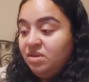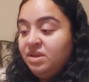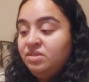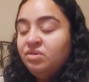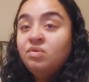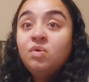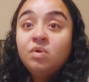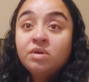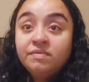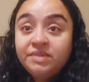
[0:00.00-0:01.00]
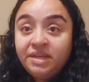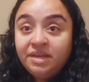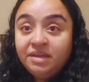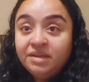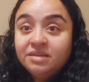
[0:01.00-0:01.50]
and the core of
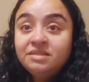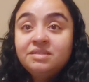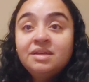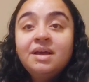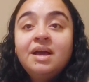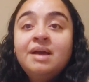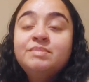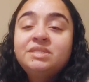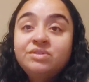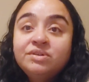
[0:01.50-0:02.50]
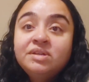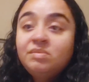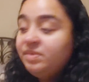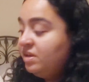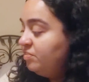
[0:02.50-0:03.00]
things I'm still going to
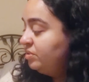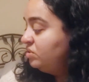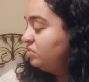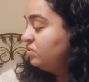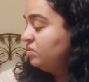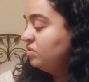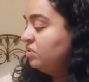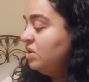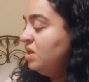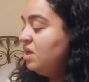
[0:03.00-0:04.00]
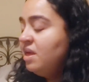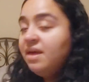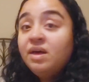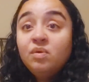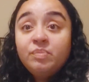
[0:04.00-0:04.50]
be able to
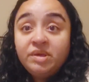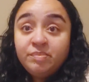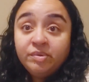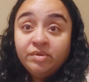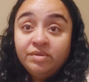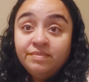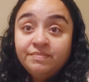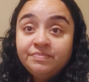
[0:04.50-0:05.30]
help people.